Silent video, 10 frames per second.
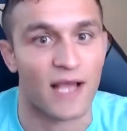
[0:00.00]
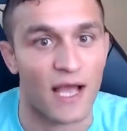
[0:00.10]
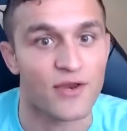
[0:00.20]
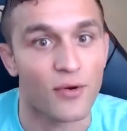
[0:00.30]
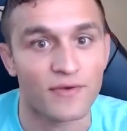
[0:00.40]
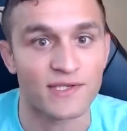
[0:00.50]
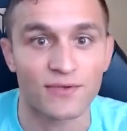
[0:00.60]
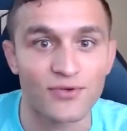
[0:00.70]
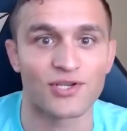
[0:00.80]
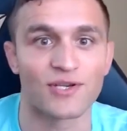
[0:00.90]
Like, I know the
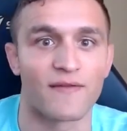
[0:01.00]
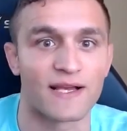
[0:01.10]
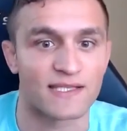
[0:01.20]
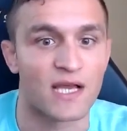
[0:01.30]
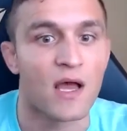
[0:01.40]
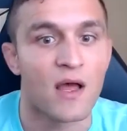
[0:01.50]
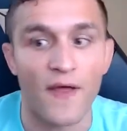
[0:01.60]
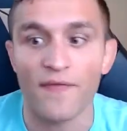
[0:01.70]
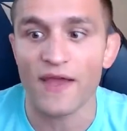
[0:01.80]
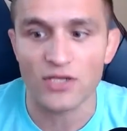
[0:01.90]
solution to this,
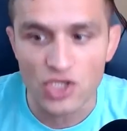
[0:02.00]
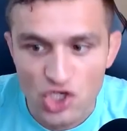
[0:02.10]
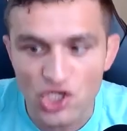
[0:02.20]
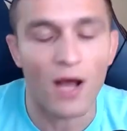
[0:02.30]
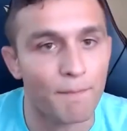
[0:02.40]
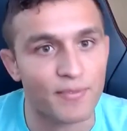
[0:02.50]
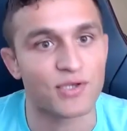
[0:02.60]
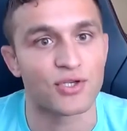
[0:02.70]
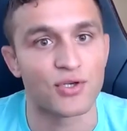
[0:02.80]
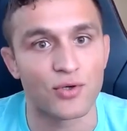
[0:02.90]
that they jump
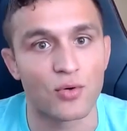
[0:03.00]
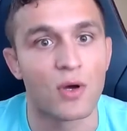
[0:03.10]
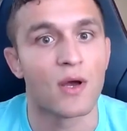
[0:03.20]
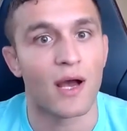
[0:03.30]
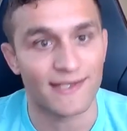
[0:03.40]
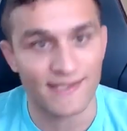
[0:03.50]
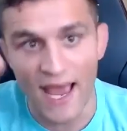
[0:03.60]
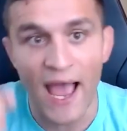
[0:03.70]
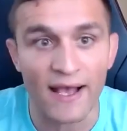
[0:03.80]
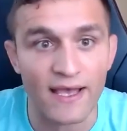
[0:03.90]
to
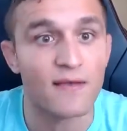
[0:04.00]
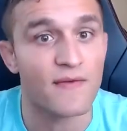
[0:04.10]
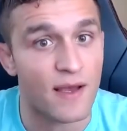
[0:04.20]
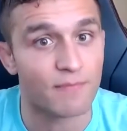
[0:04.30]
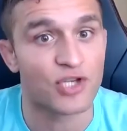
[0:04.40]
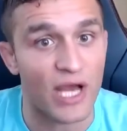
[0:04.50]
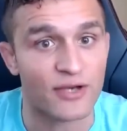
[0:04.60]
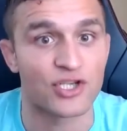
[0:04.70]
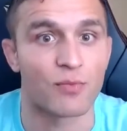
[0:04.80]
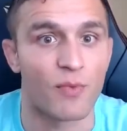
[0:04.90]
attacking the
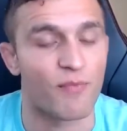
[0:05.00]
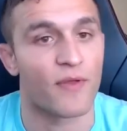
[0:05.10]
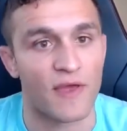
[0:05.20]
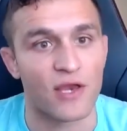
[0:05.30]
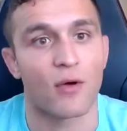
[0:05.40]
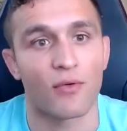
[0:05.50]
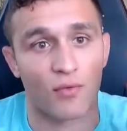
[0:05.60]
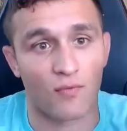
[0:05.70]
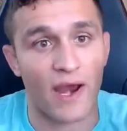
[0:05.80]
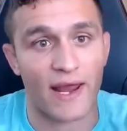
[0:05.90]
objection with what they know
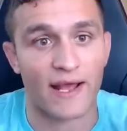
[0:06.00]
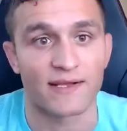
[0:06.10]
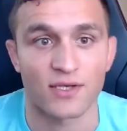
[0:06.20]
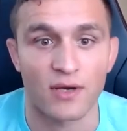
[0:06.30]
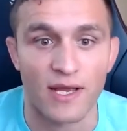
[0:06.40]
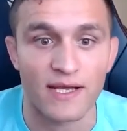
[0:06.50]
the right answer